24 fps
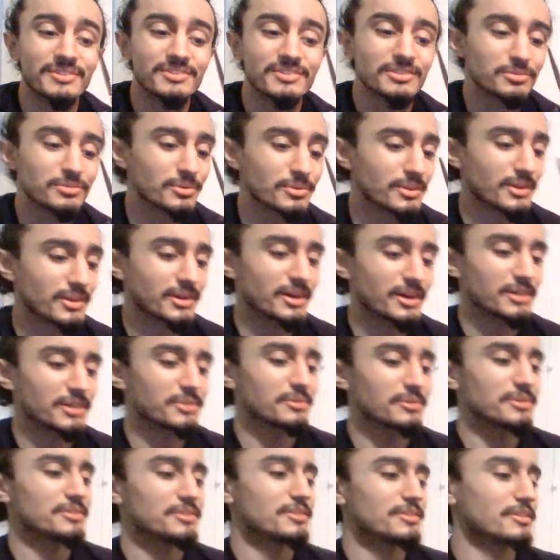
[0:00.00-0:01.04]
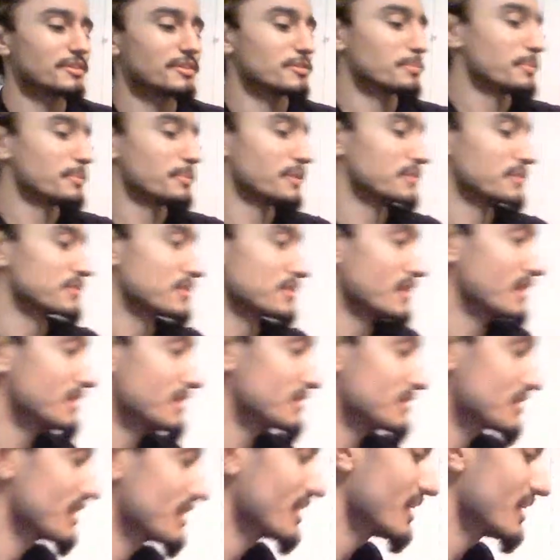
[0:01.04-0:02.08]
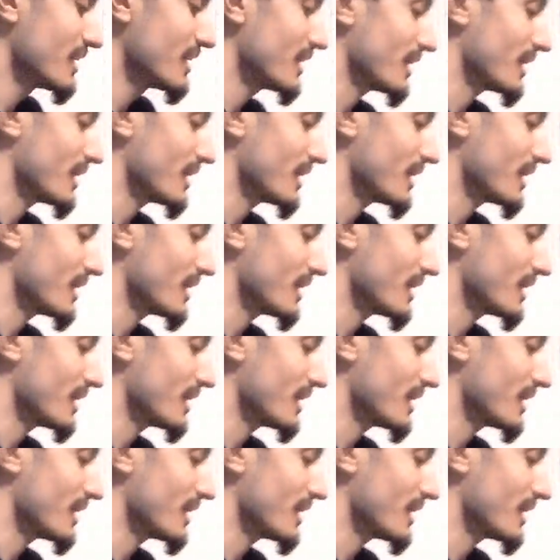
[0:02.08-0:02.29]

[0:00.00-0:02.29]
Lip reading: Just with the colorings and the spear change.